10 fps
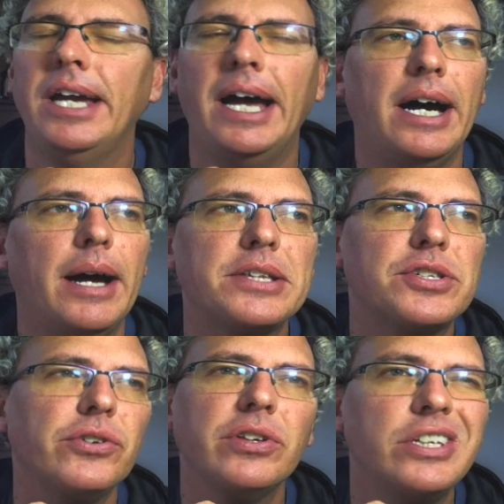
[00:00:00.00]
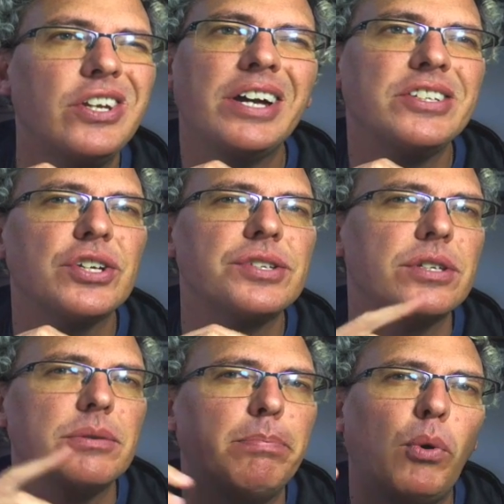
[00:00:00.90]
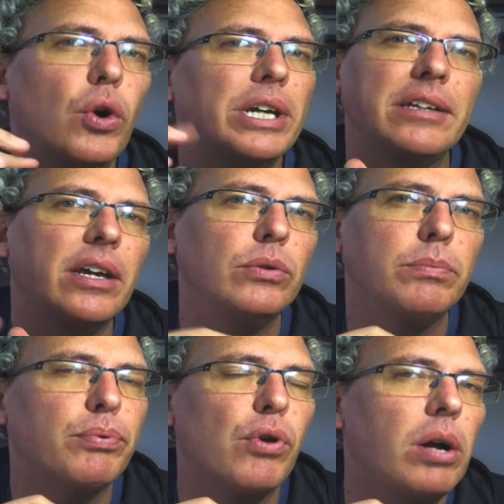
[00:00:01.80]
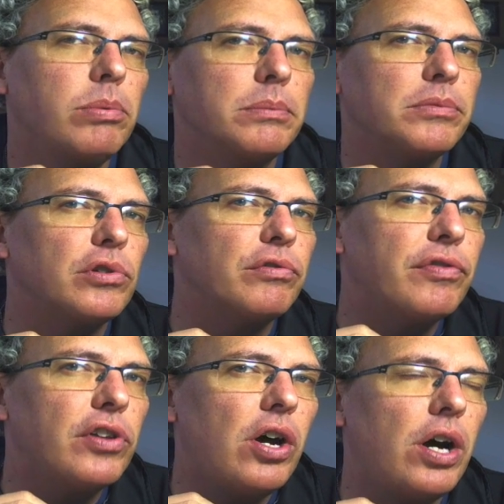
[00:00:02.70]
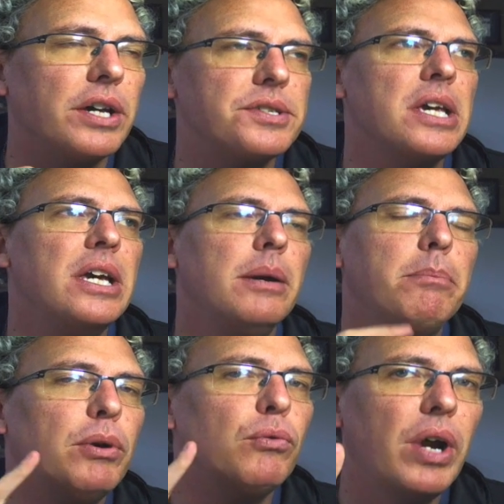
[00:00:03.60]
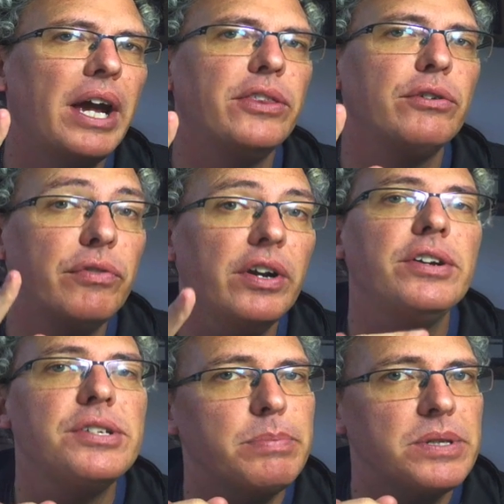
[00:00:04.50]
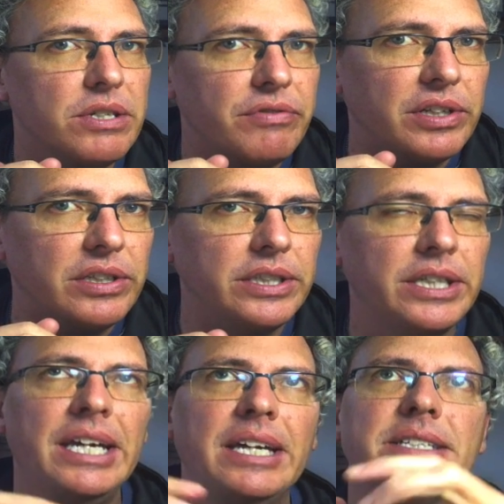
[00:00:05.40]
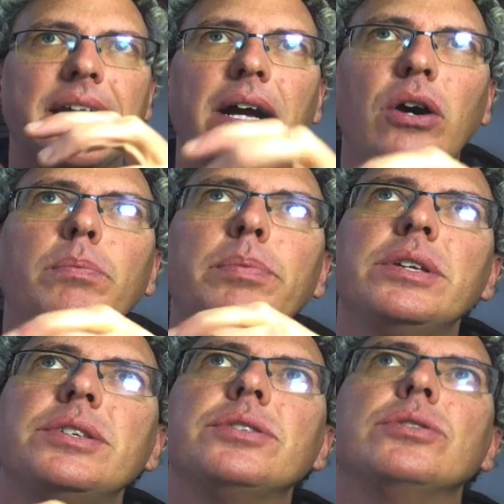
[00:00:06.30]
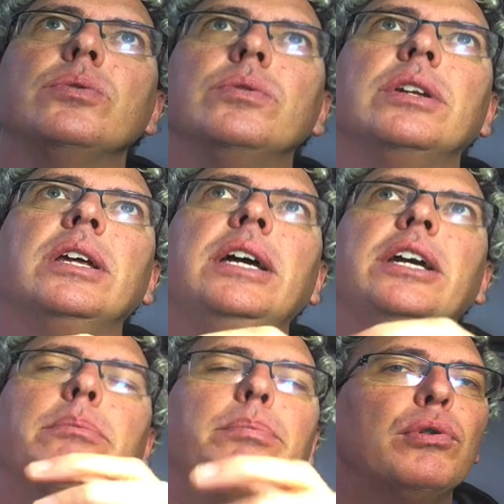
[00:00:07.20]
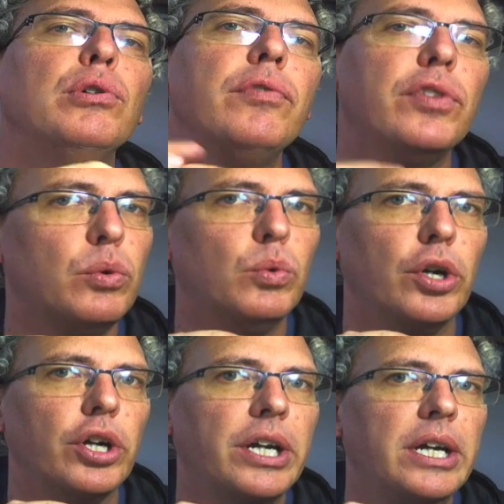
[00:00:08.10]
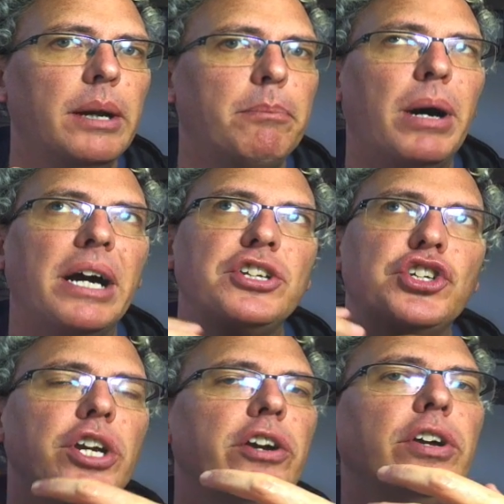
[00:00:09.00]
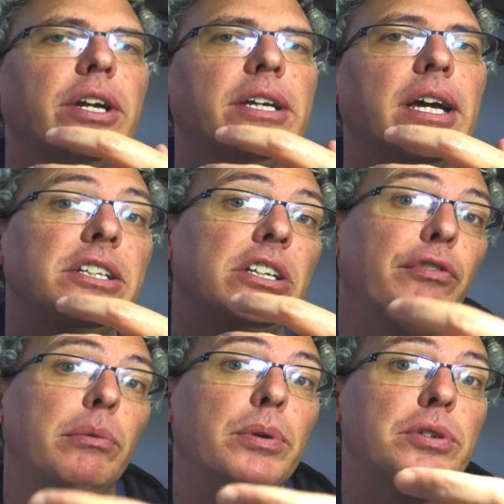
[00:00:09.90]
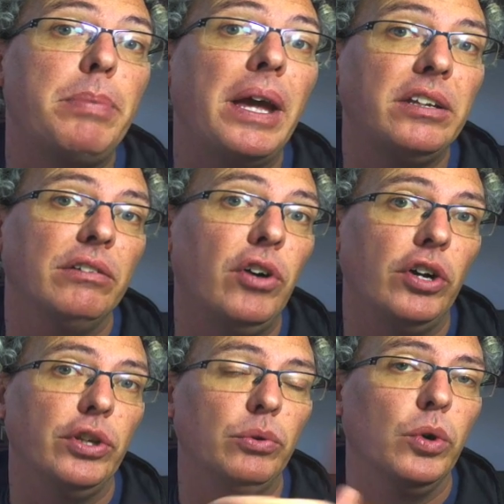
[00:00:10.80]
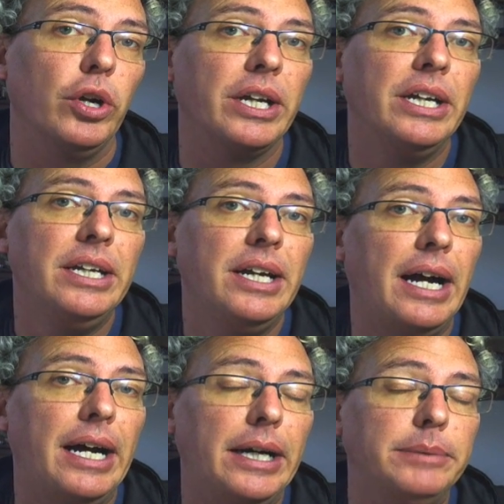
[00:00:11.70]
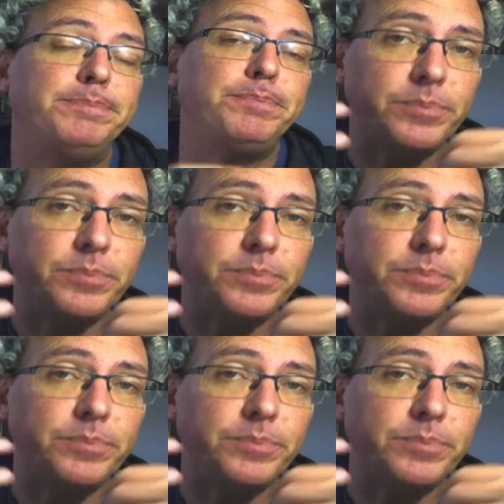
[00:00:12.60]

uh, and certainly not just to point out problems or flaws, but rather very specifically to help this student improve their work by sharing a, a different perspective on their work. Um,